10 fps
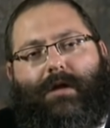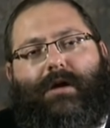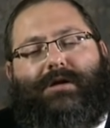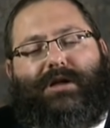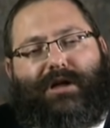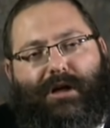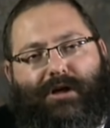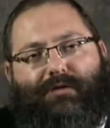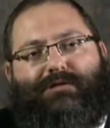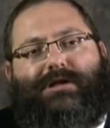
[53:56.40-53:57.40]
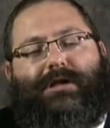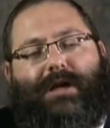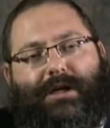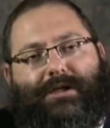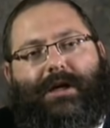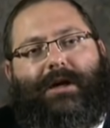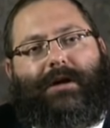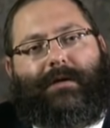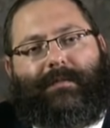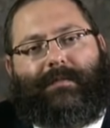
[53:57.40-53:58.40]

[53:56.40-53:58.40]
And thus in conclusion they say,